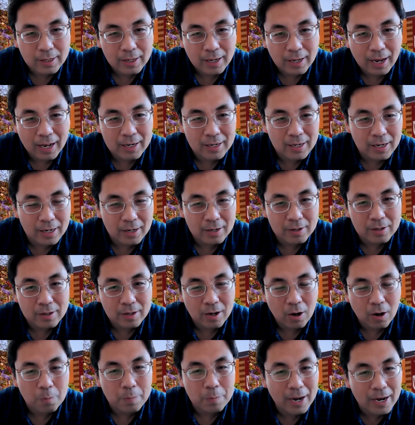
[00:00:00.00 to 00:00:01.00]
and their
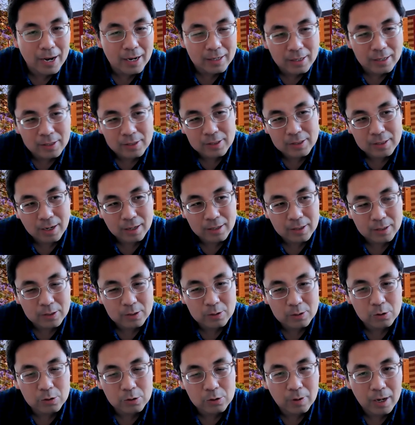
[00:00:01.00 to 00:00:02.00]
opinions on the
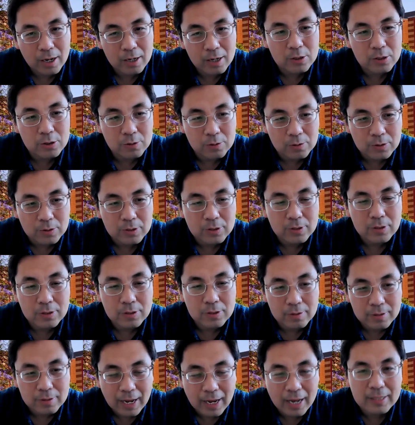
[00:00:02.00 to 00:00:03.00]
social issues.
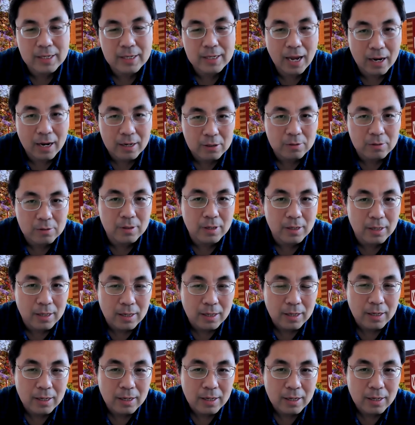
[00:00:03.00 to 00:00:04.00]
So that's actually
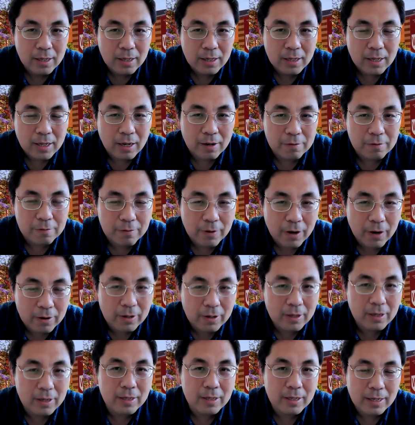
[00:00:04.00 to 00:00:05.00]
a
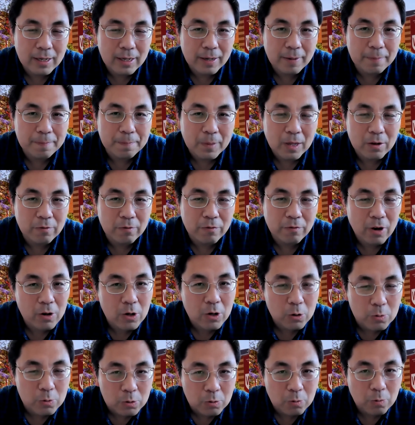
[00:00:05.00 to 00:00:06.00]
very
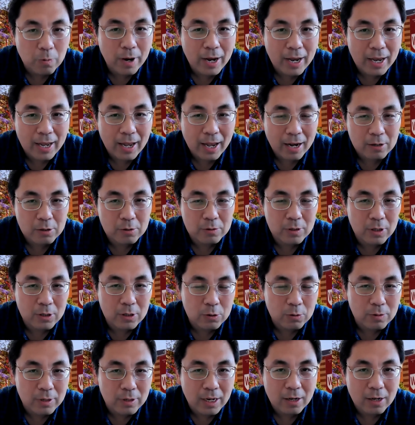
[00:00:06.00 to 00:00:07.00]
good way actually
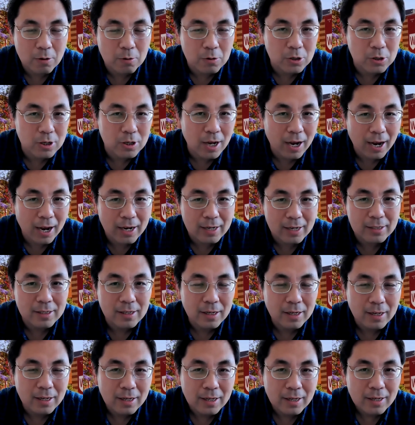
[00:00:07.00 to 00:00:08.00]
to negotiate
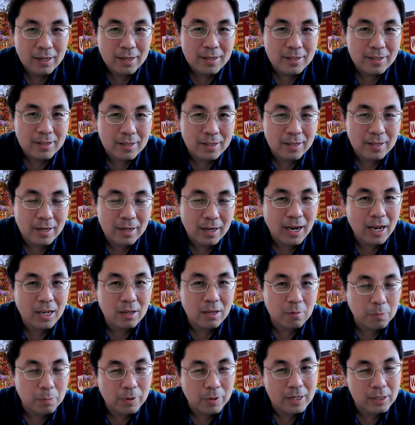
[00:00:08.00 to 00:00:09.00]
the kind
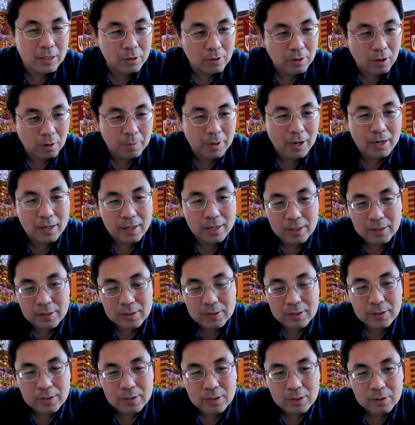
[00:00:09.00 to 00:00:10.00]
of political
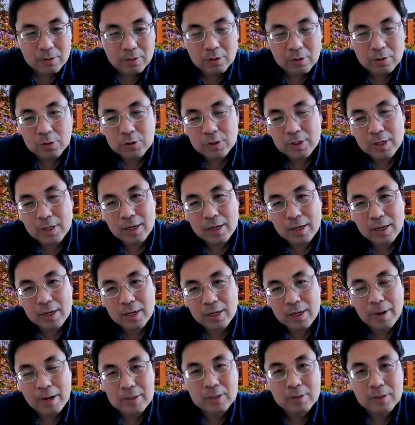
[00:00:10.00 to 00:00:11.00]
opinions. So you think
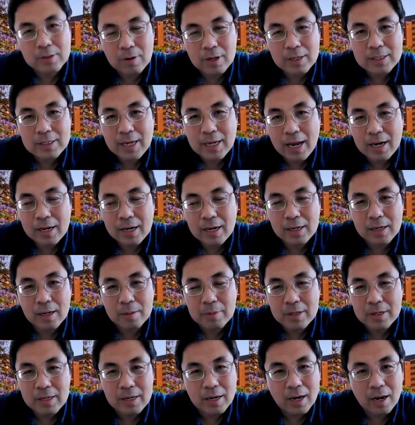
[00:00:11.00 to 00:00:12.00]
about the storytelling. I
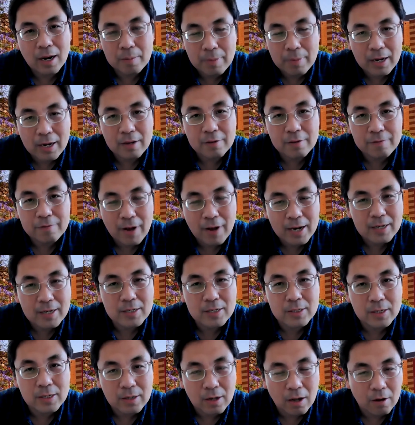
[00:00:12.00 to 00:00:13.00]
mean, there are many
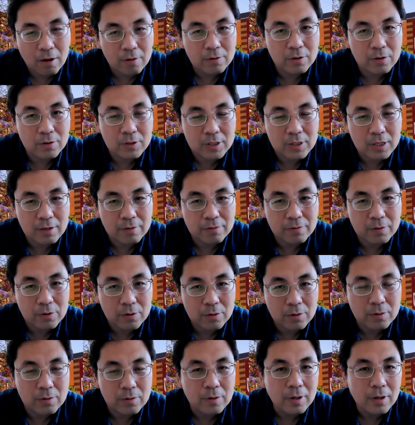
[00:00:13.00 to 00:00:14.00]
fantasy novels. If
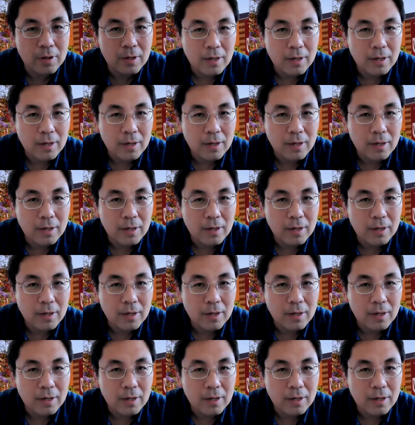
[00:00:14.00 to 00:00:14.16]
you